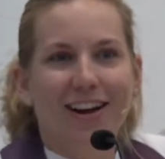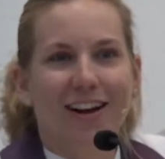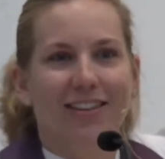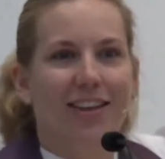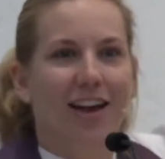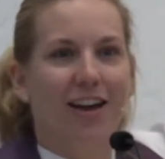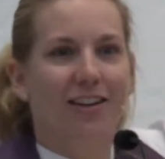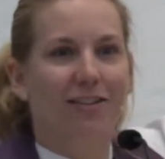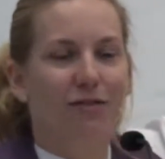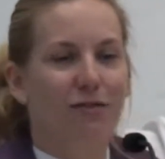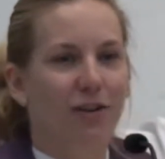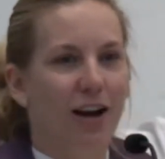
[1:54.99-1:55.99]
And then
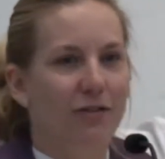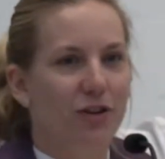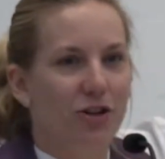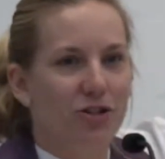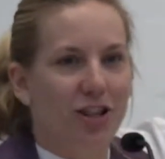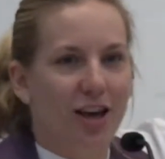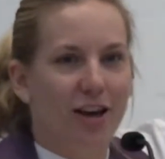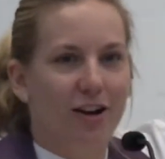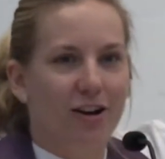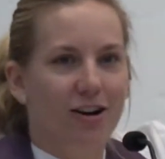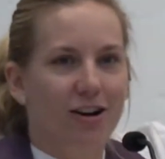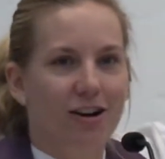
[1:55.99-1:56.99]
5 years
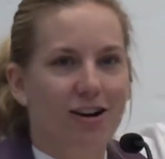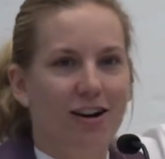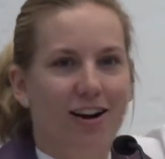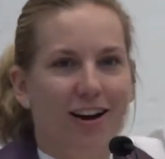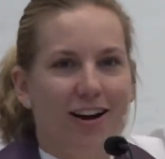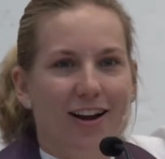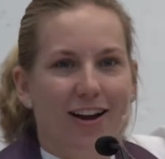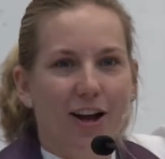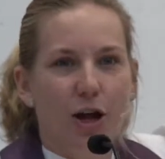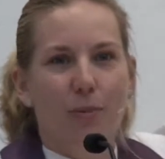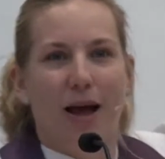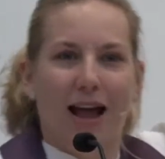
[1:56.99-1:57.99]
later,
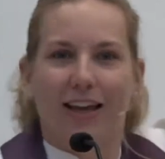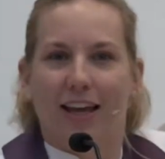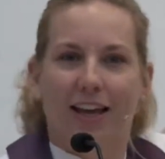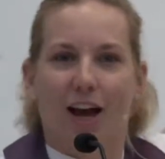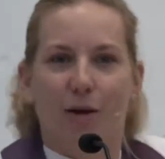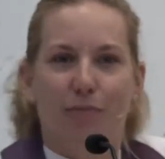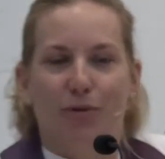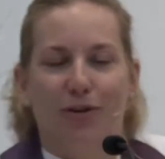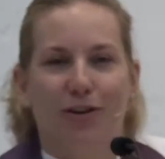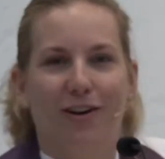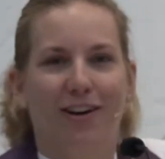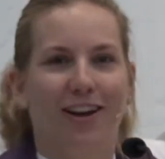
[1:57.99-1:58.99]
packing up
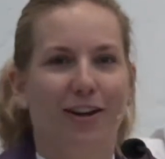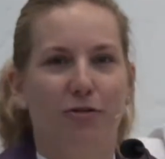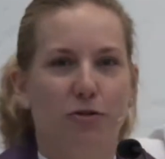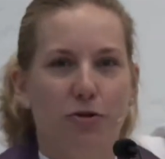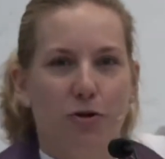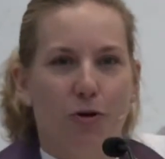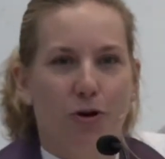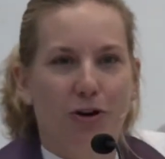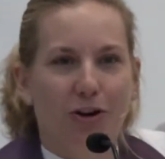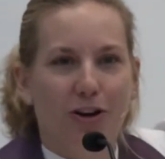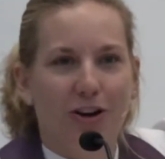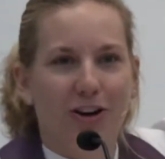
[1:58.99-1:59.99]
in New
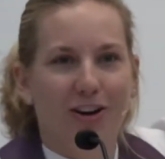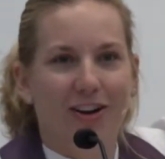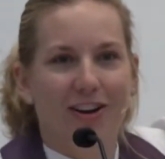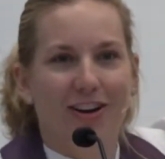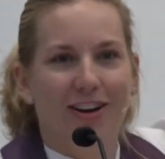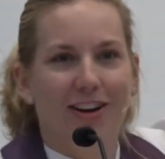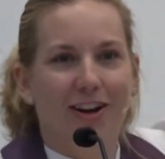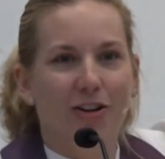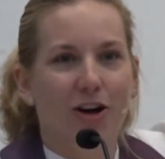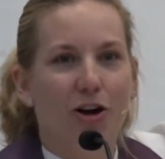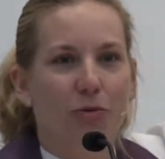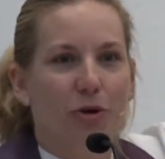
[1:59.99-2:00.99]
York,
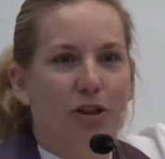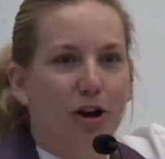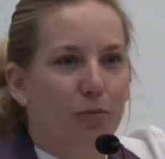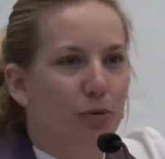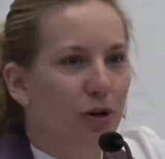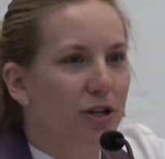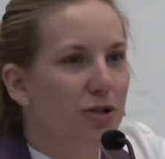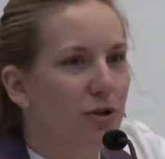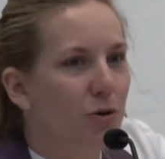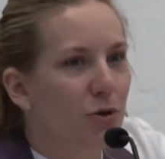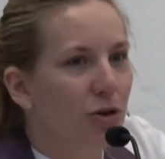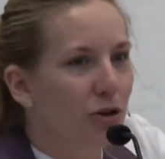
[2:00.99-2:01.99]
along with our
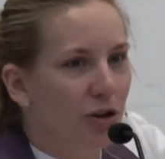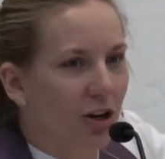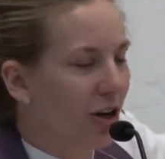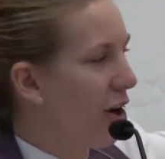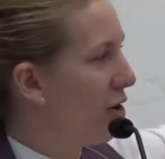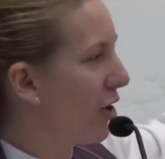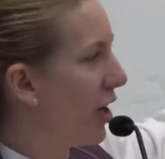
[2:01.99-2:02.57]
preschooler and our